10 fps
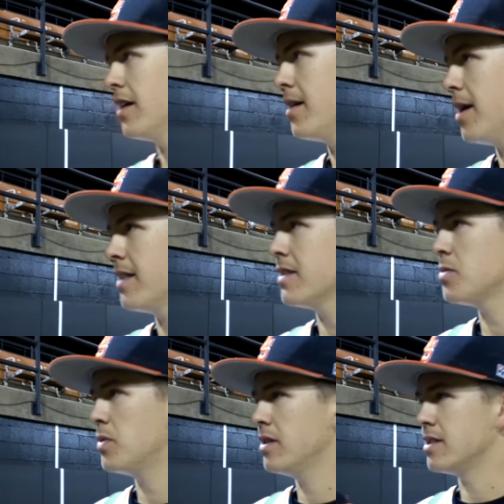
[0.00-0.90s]
at, at, this
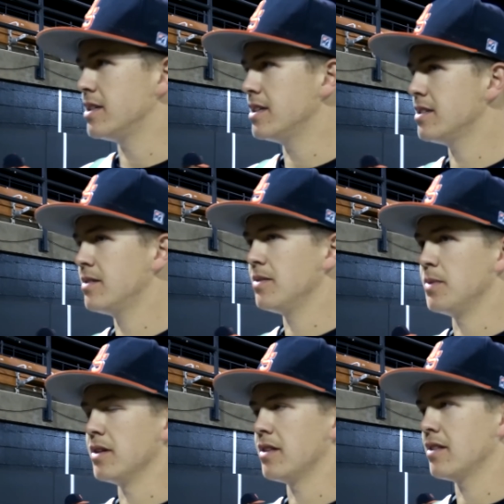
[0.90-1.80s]
point in the season,
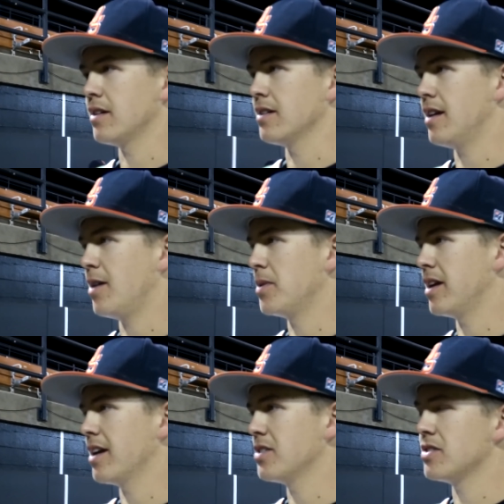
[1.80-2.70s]
with uh, how many
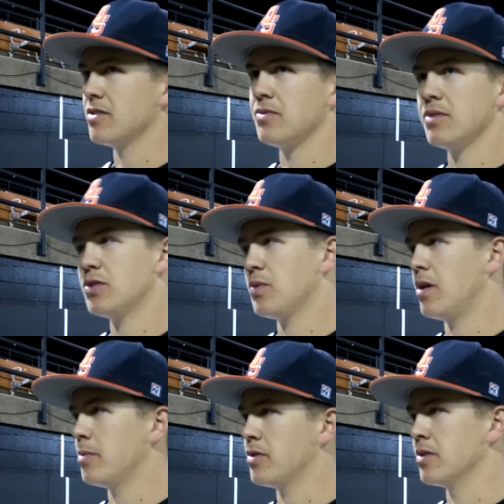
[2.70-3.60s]
catchers have
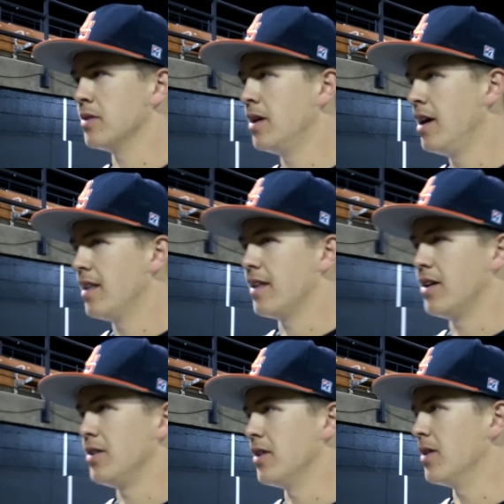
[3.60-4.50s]
swapped through, they
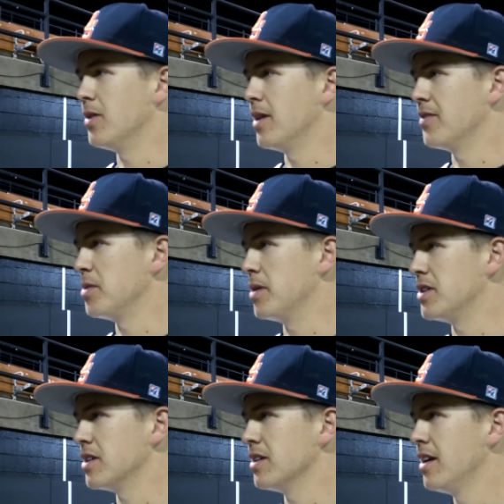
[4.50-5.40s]
all know every
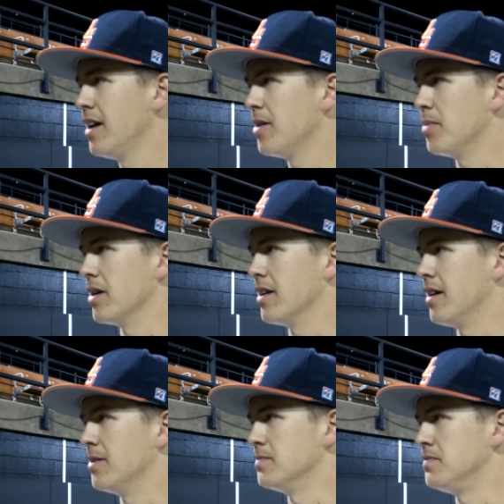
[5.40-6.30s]
pitcher. But
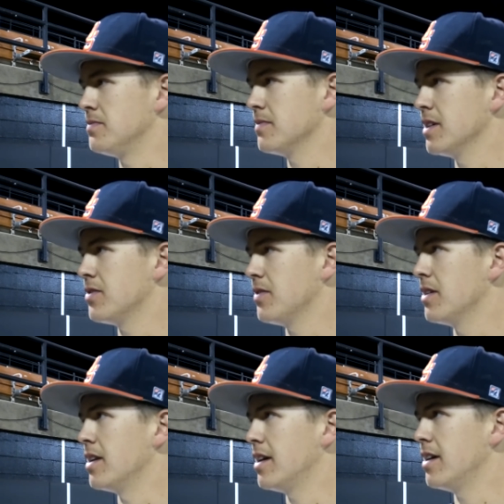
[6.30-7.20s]
um, it's
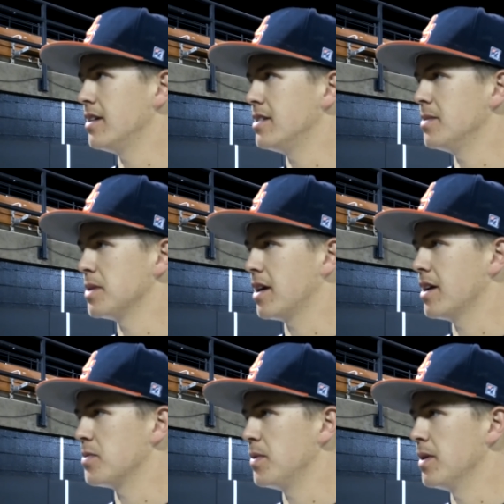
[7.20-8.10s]
fun. He, he seems to
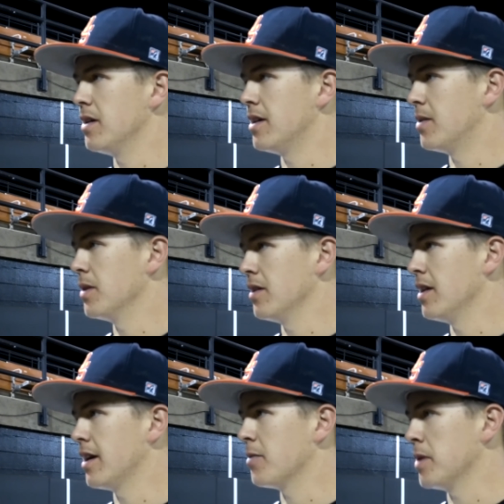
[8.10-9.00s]
catch me well, and I really
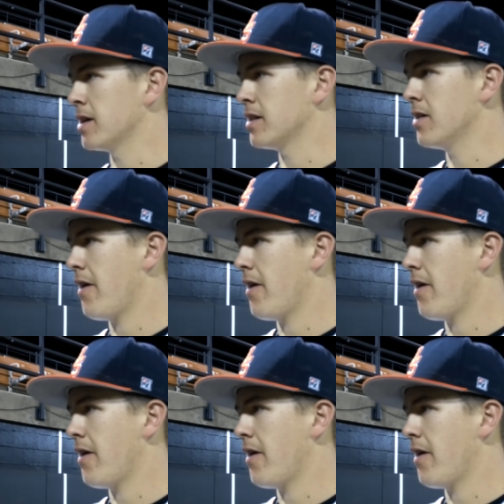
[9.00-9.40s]
like him back there.